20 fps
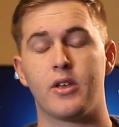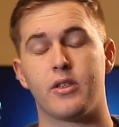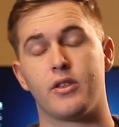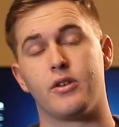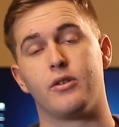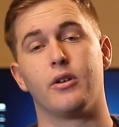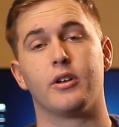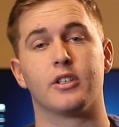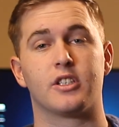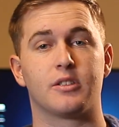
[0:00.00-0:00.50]

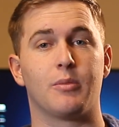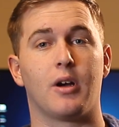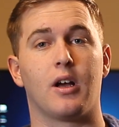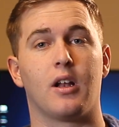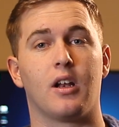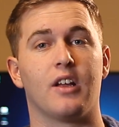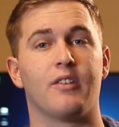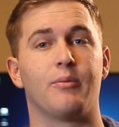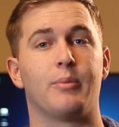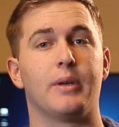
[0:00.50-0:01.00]
The Rode
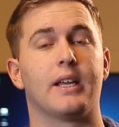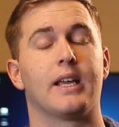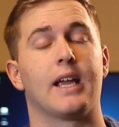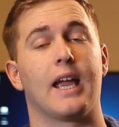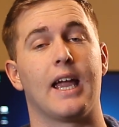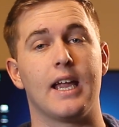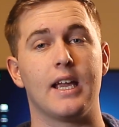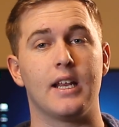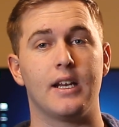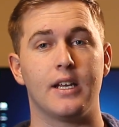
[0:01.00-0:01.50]
Smartlav being
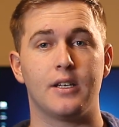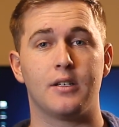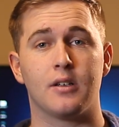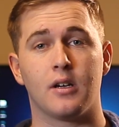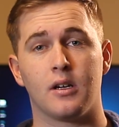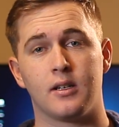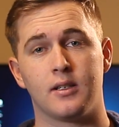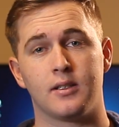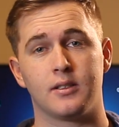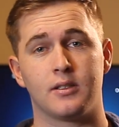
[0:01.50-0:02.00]

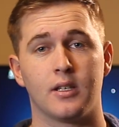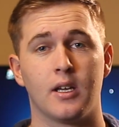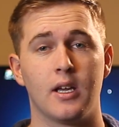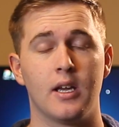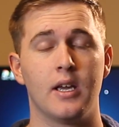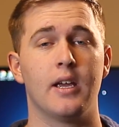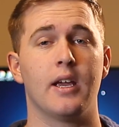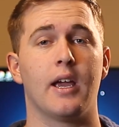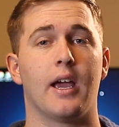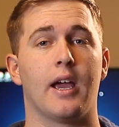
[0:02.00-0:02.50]
$80,
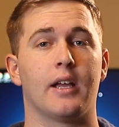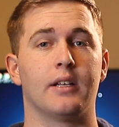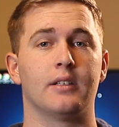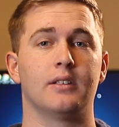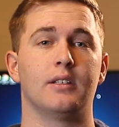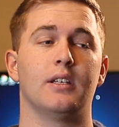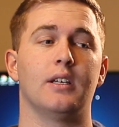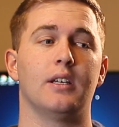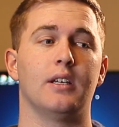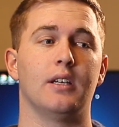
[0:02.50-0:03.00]

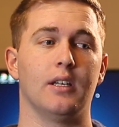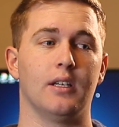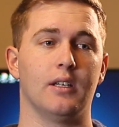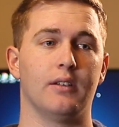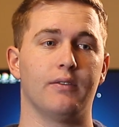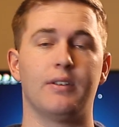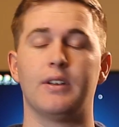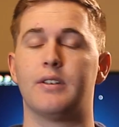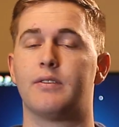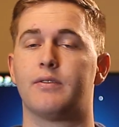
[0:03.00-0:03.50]
and
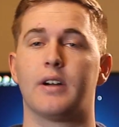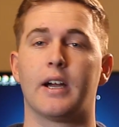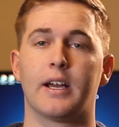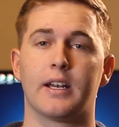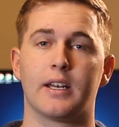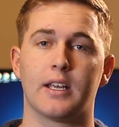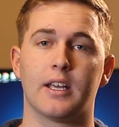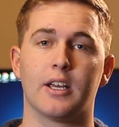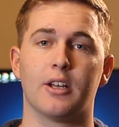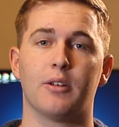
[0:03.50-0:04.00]
the
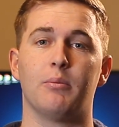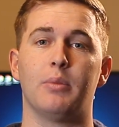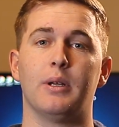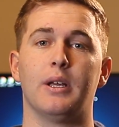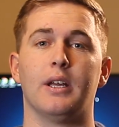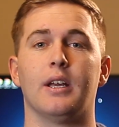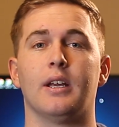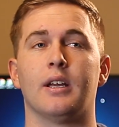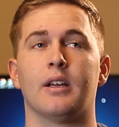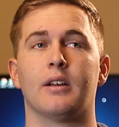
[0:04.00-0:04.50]
Fifine kit
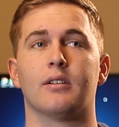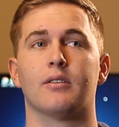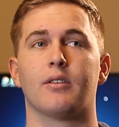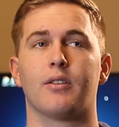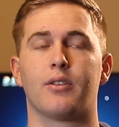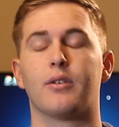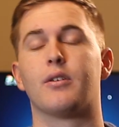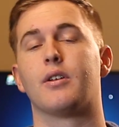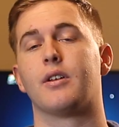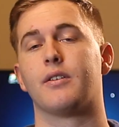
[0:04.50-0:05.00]
being
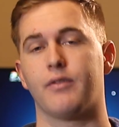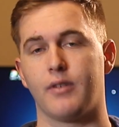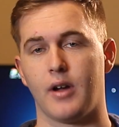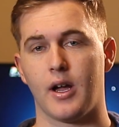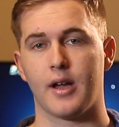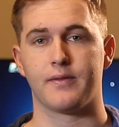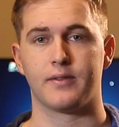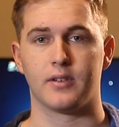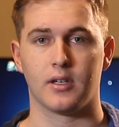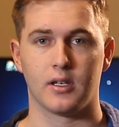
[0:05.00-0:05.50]

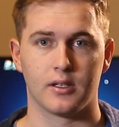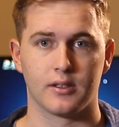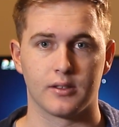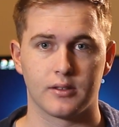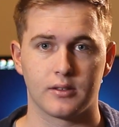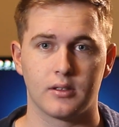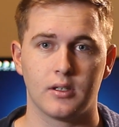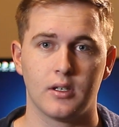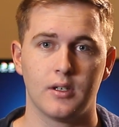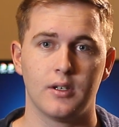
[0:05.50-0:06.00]

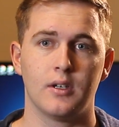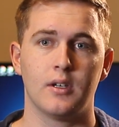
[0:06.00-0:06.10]
$35.